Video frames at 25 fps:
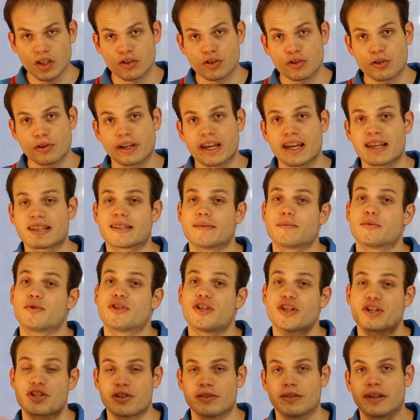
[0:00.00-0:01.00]
showcase some
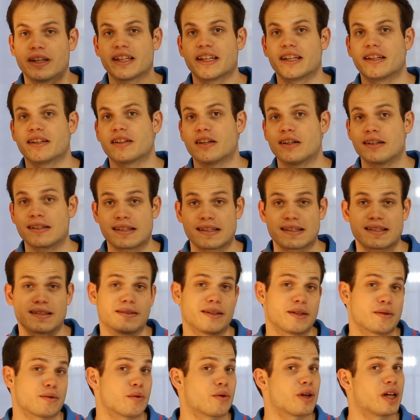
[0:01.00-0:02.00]
traditional Indian dances,
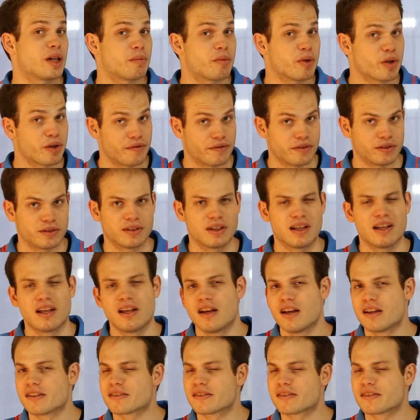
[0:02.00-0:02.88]
and these were really beautiful.